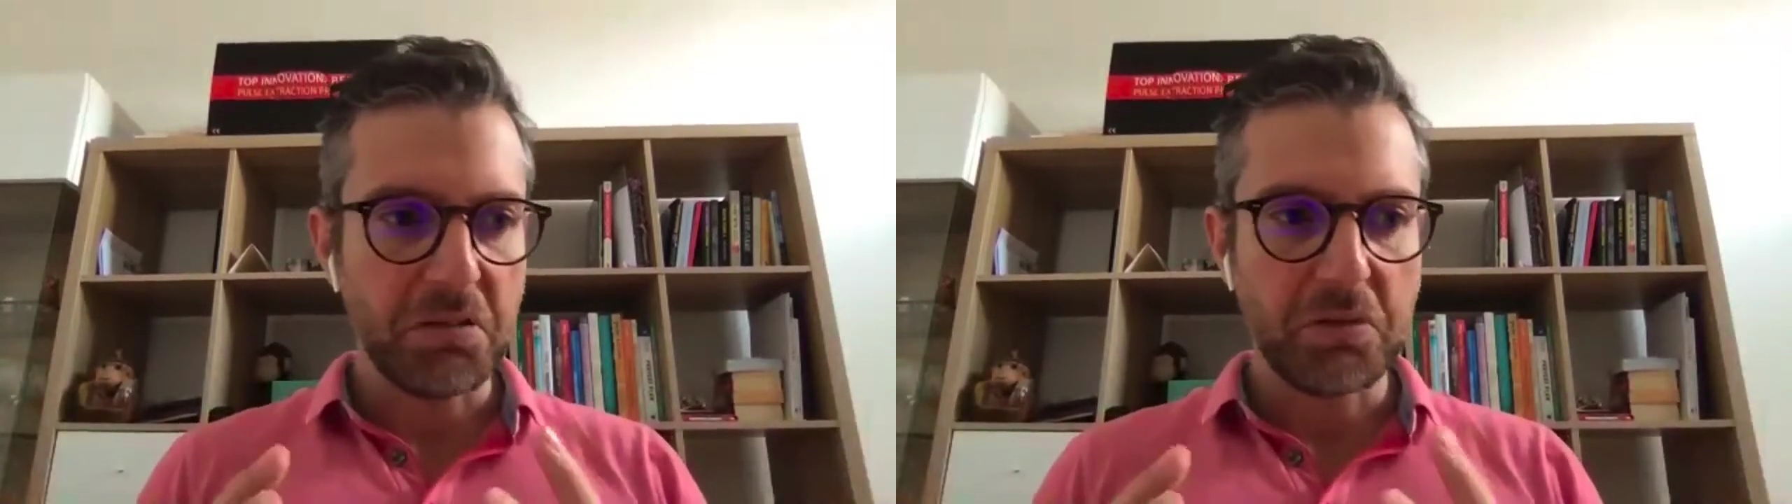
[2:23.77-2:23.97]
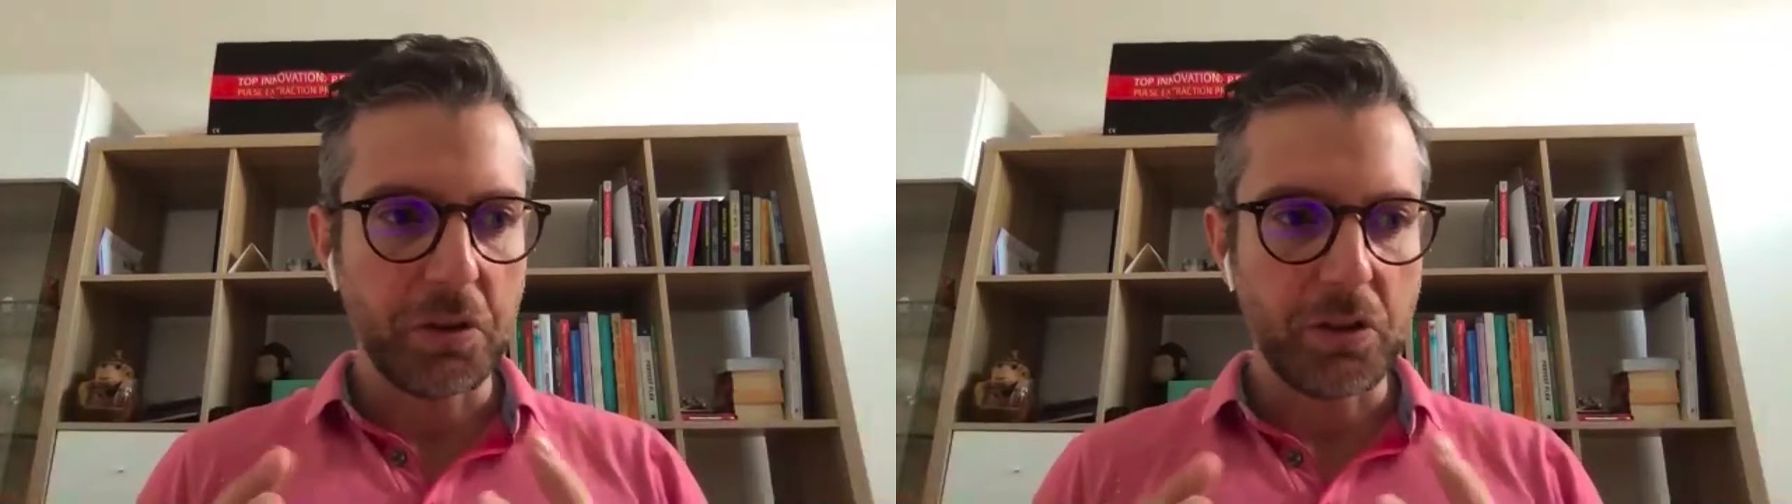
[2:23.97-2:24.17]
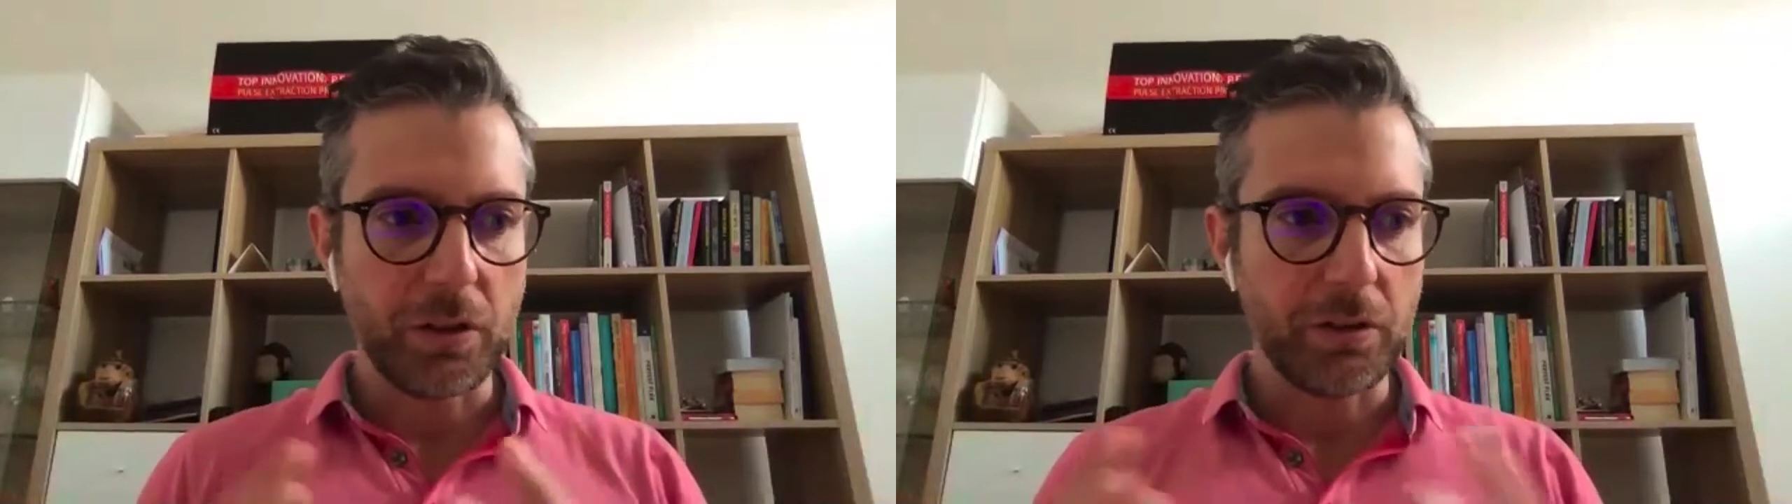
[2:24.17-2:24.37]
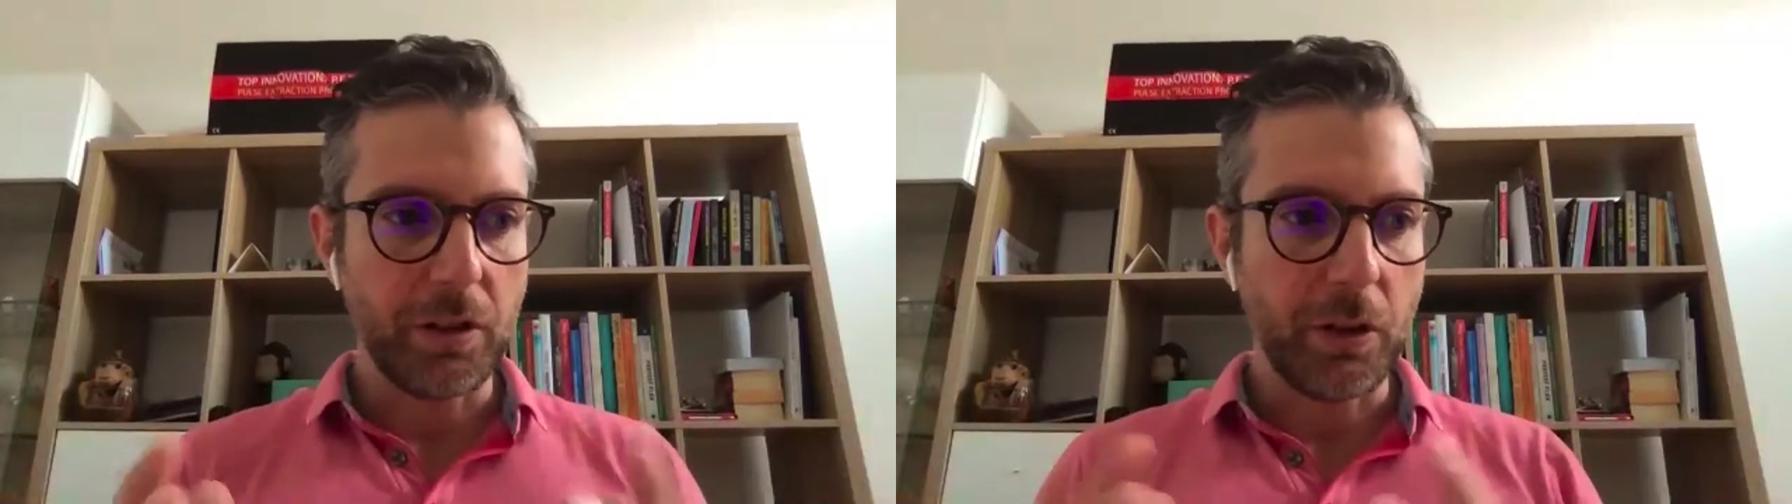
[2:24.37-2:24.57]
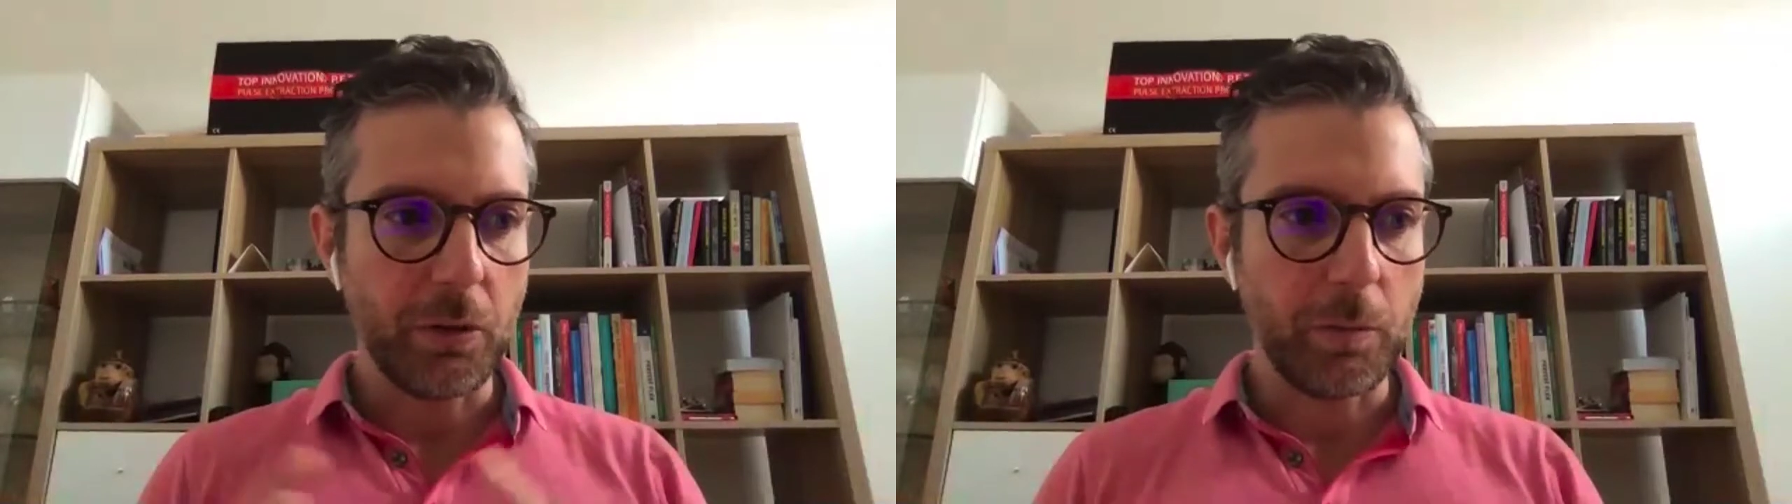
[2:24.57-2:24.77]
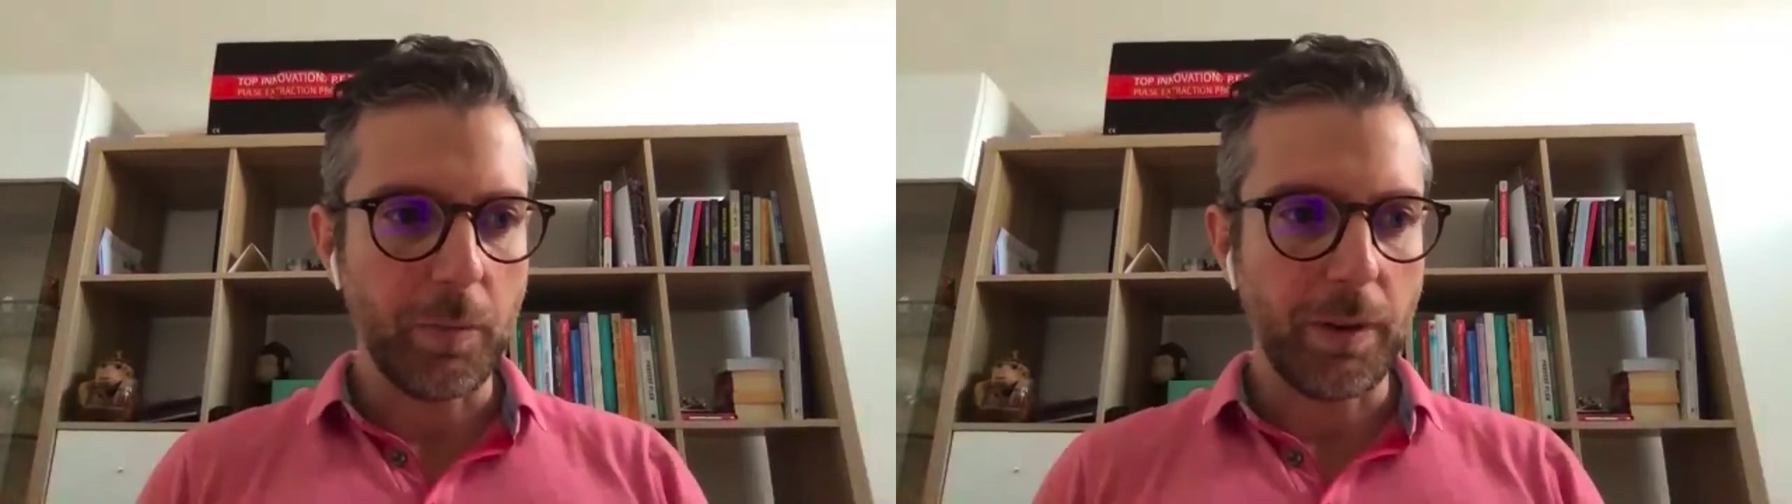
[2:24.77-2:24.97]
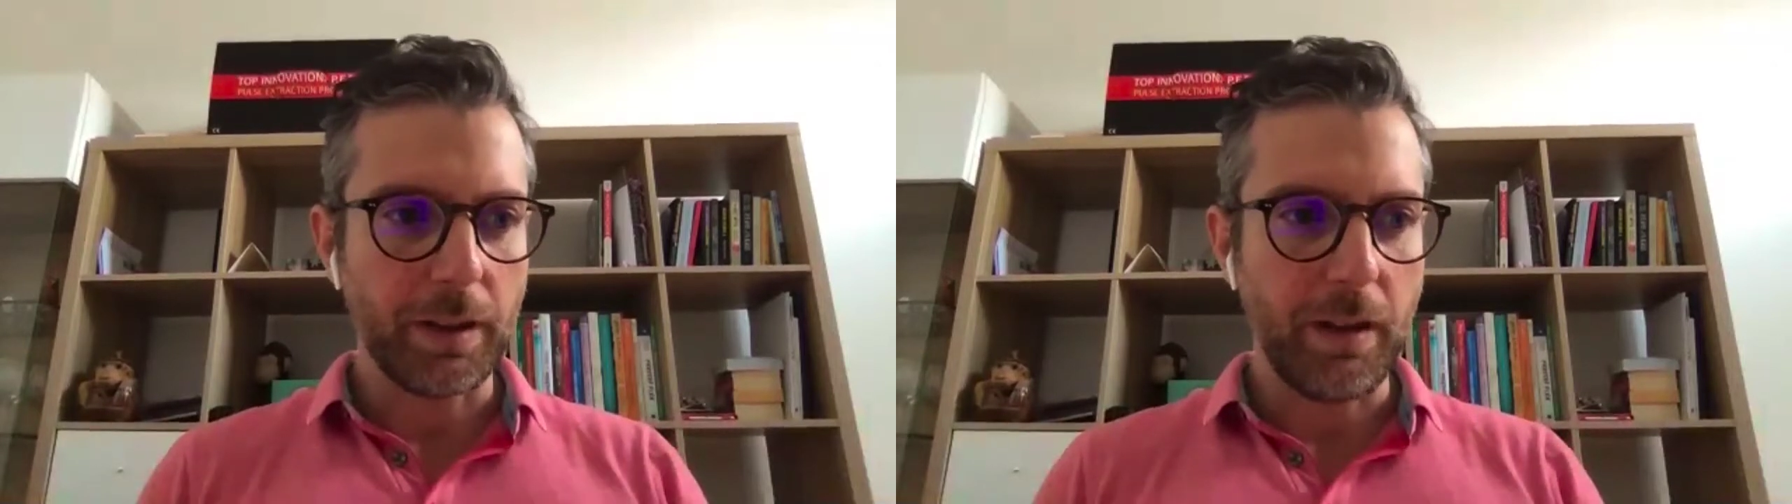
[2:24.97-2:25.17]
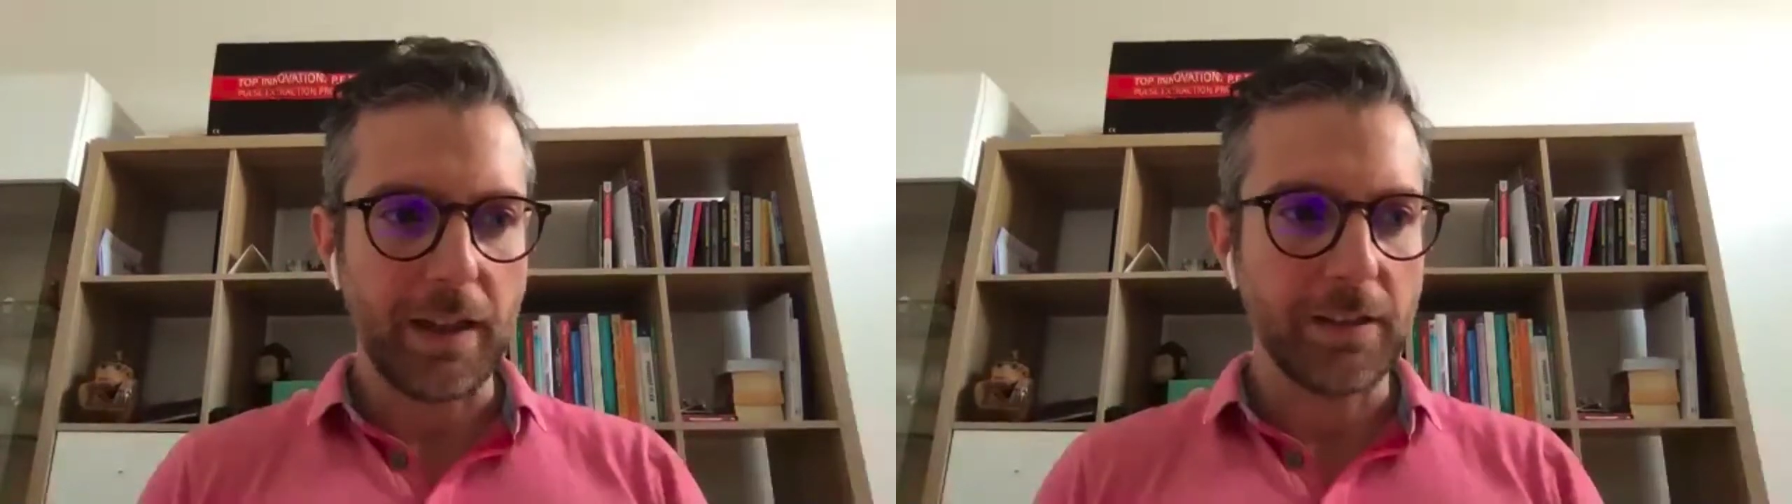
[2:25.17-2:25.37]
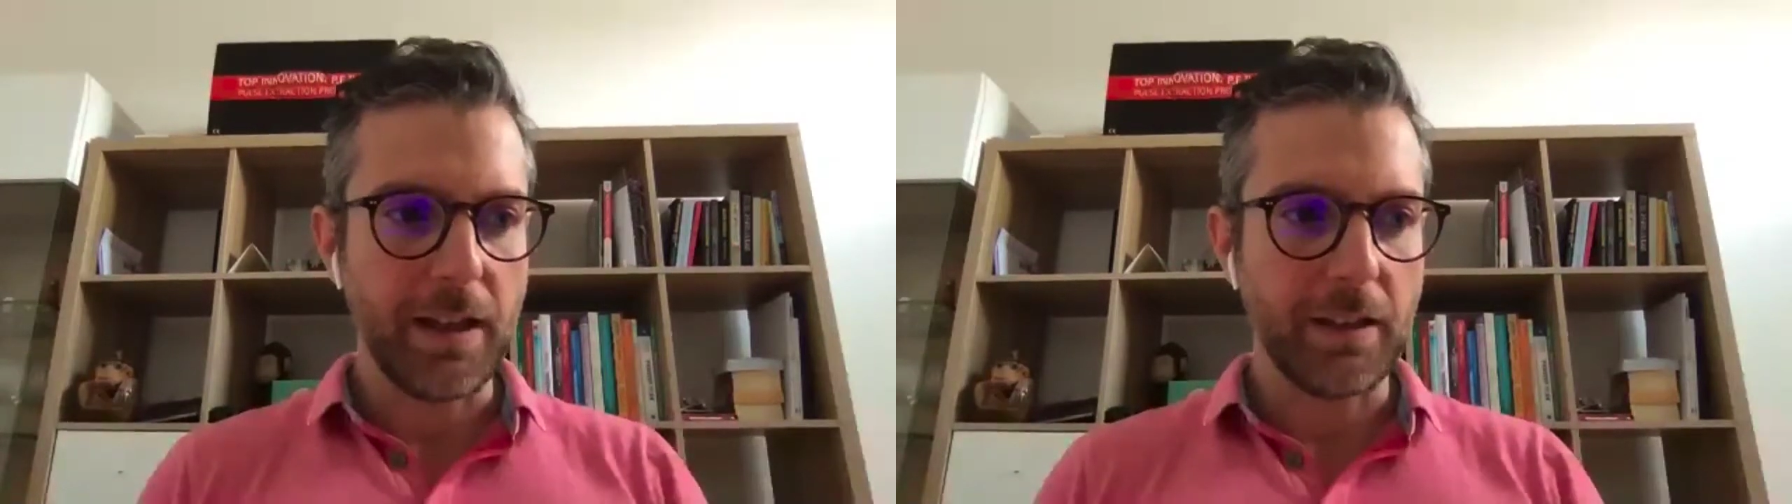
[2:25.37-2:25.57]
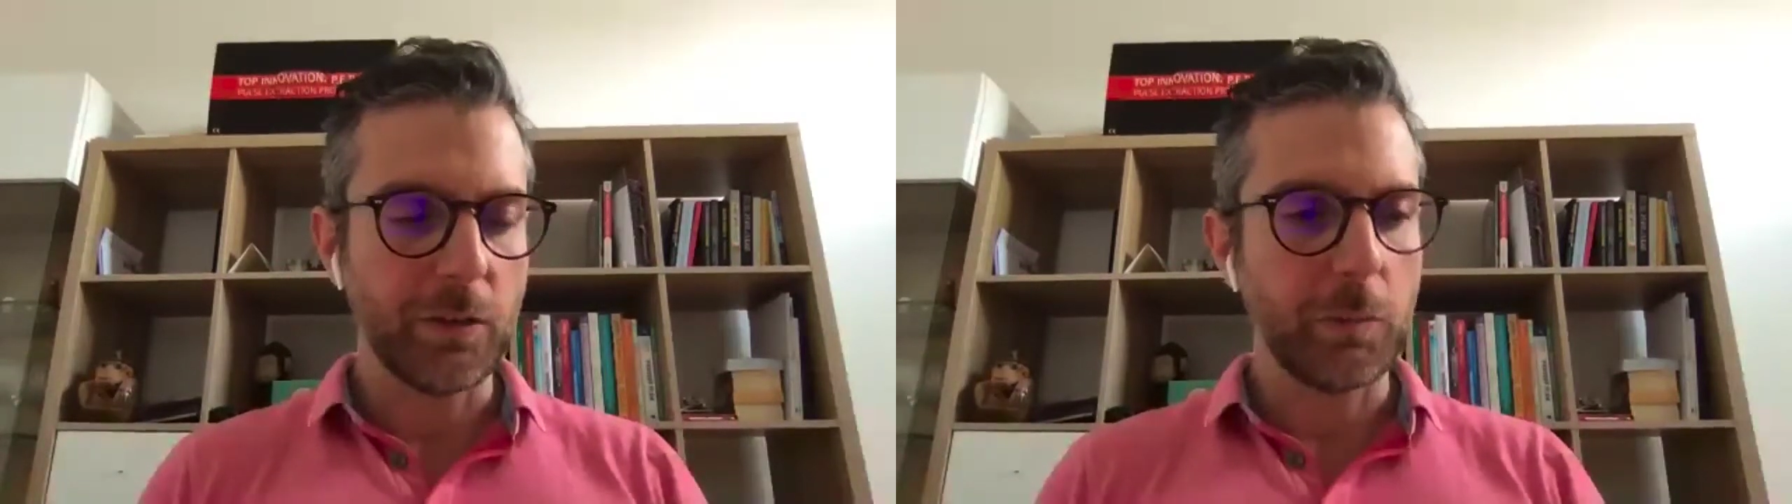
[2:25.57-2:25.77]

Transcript: to each other, to go hand in hand.